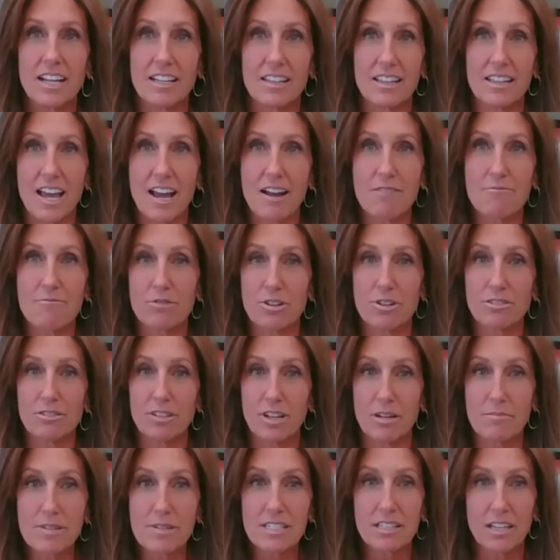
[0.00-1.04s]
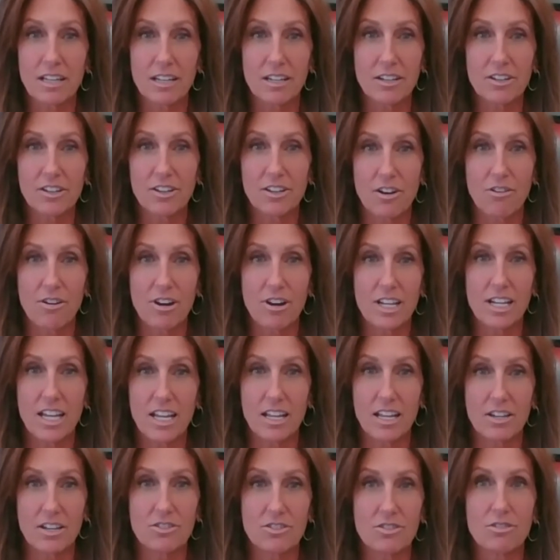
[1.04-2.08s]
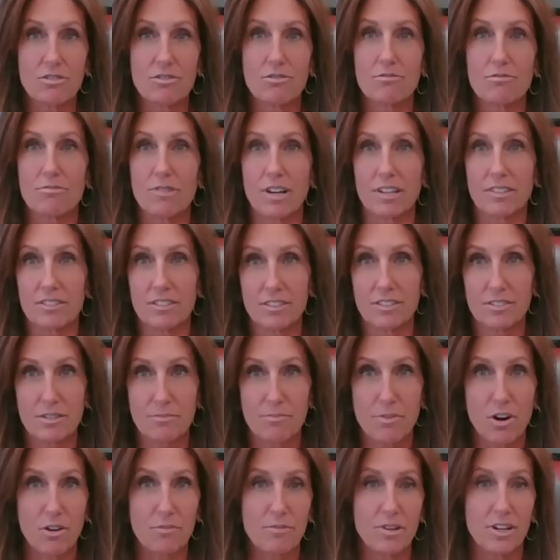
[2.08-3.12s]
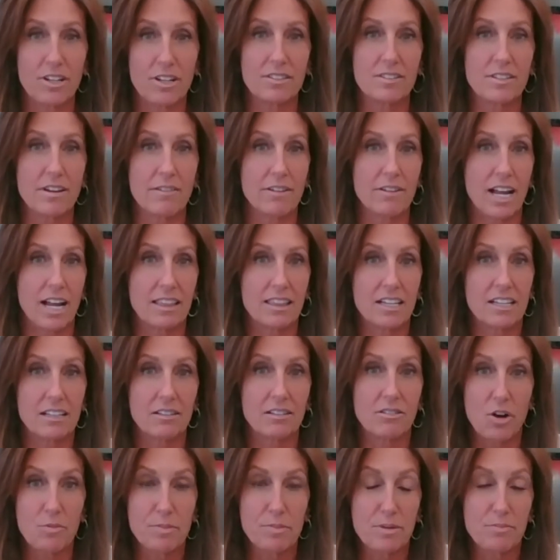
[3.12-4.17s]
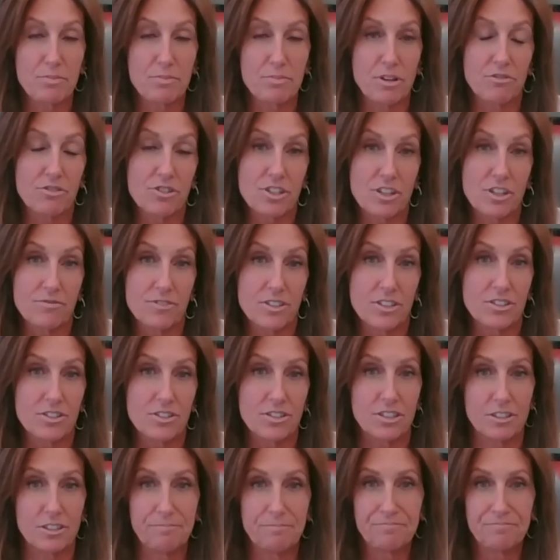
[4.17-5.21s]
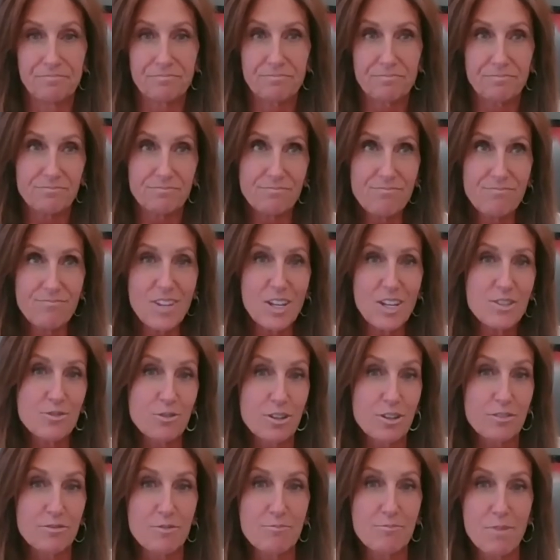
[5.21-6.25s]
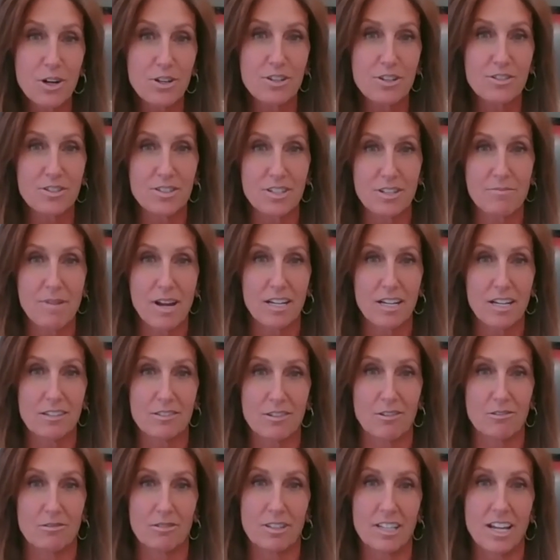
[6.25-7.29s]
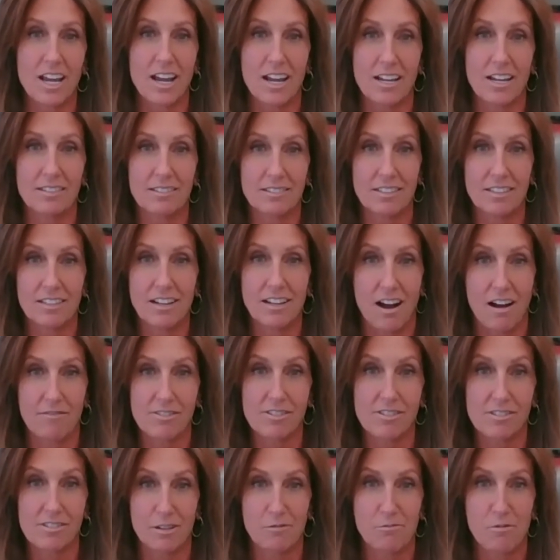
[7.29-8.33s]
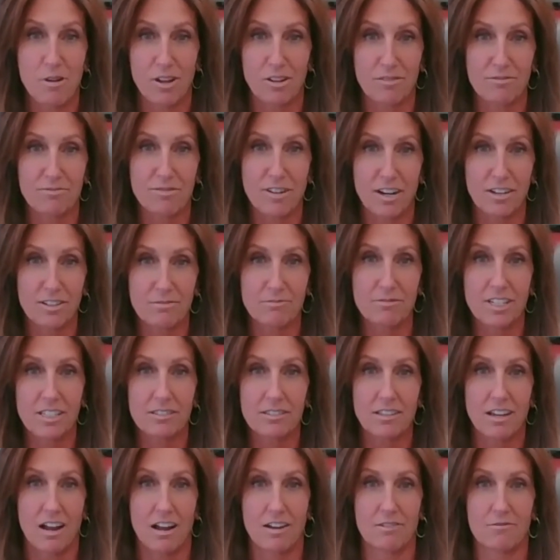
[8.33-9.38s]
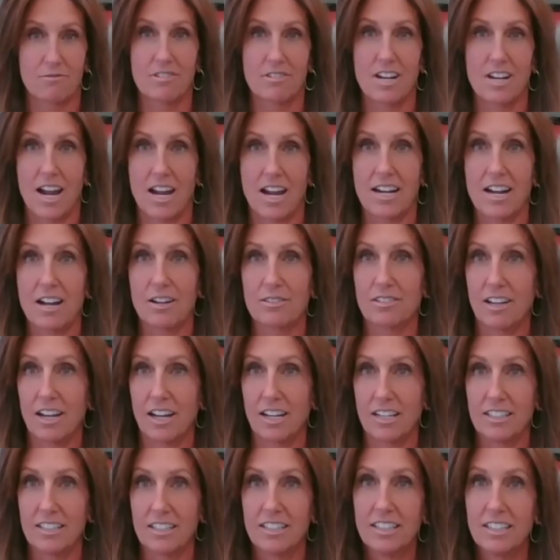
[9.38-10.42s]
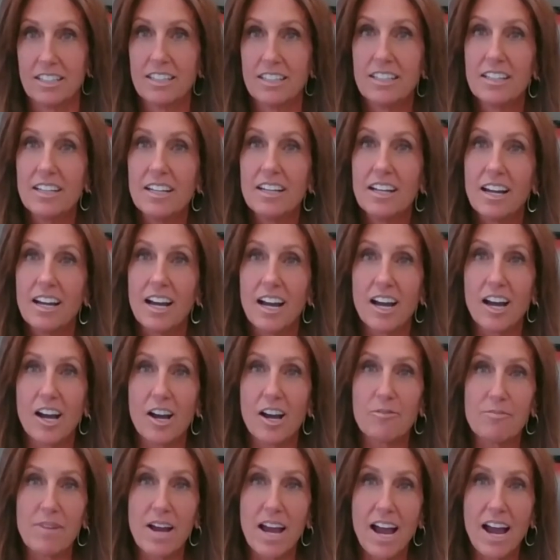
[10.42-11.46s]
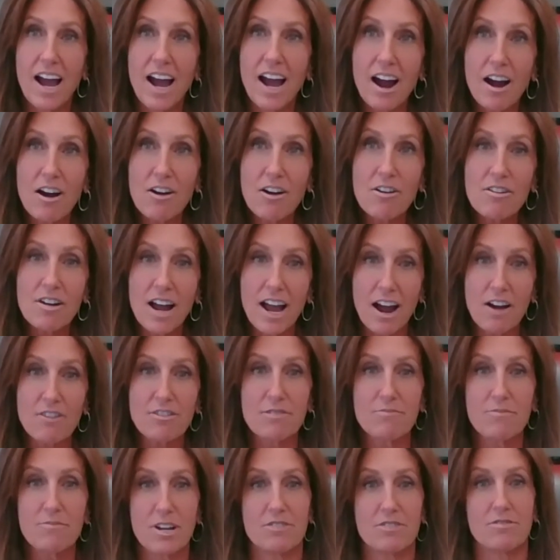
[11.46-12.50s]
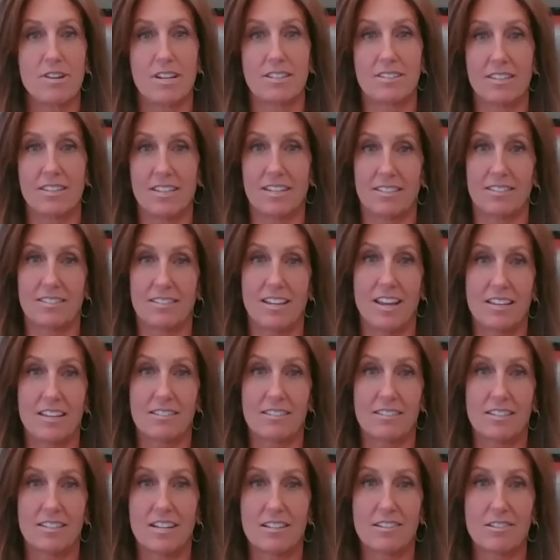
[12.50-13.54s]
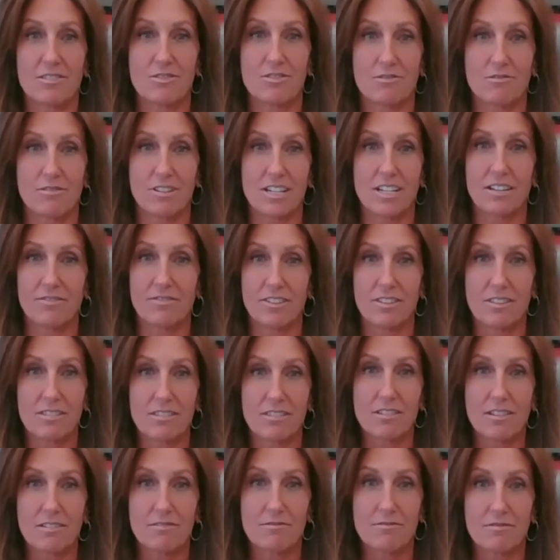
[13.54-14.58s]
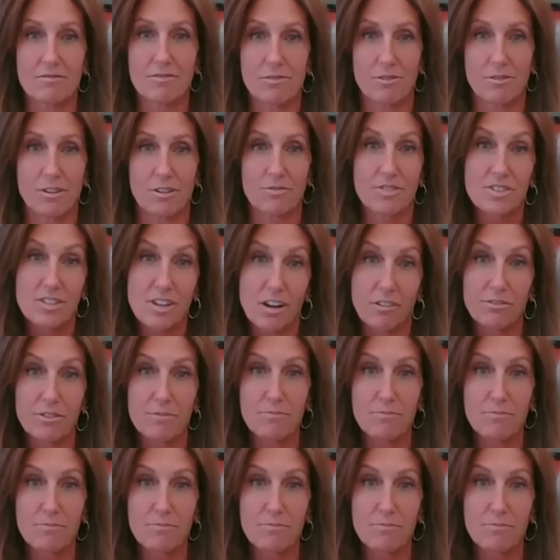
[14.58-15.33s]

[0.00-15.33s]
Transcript: and that we're limited going into residence apartments, I think a lot of people have shifted to sort of emergency maintenance only. AC obviously qualifies when it's 108 outside. Um, how, how can we address this as an industry given the sort of self